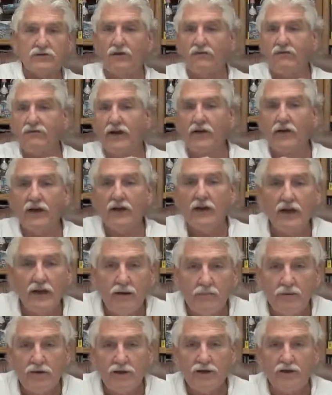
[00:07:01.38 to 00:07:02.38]
are very
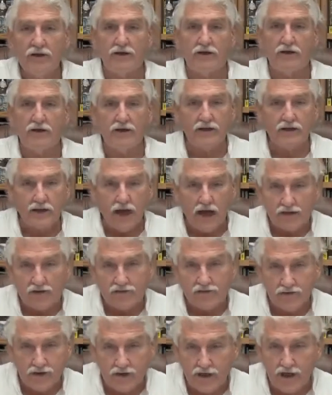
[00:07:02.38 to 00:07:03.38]
limited in
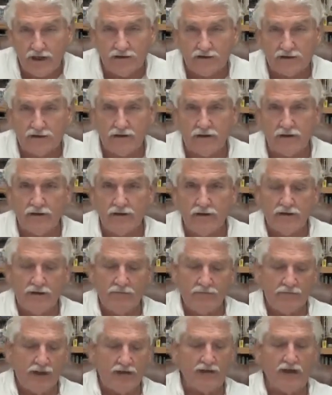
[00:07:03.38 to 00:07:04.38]
detoxification,
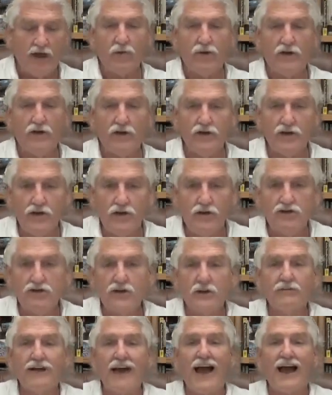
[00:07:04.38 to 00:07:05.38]
and that we can use
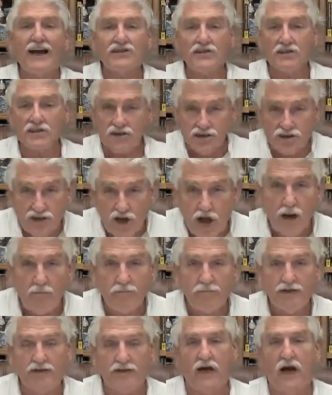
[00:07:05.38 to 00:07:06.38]
them to actually
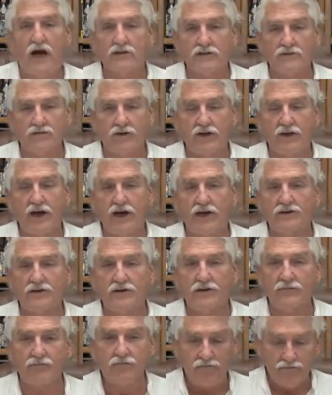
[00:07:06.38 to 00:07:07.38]
stop
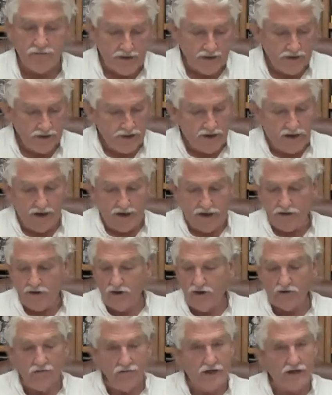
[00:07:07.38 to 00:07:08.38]
detoxification.
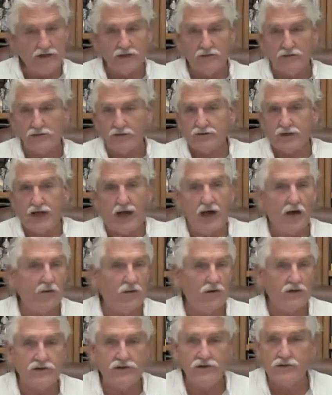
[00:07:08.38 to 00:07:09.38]
Cooked vegetables I
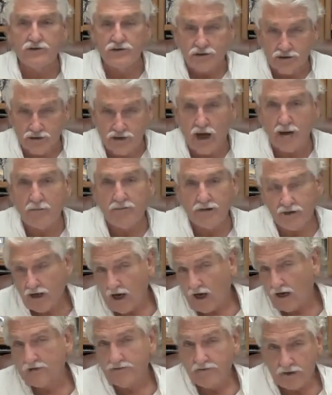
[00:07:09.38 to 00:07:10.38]
always use to stop
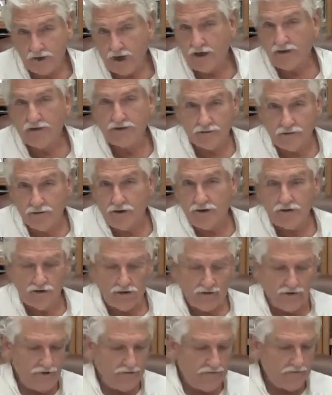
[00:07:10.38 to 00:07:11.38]
detoxification
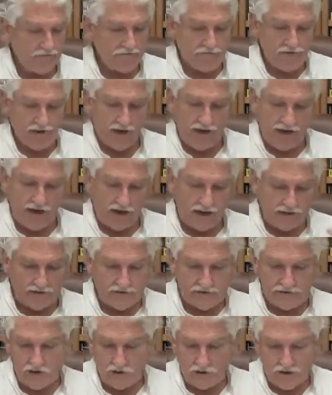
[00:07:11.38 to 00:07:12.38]
with.
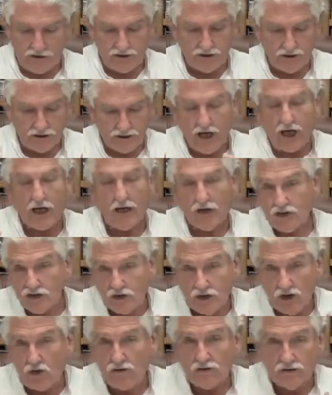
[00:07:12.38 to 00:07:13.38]
And so it just kind of
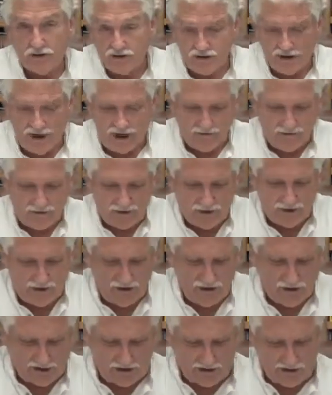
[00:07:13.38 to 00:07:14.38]
shows you that when you
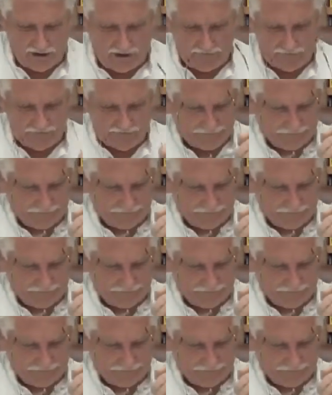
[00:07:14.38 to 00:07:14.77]
look at that.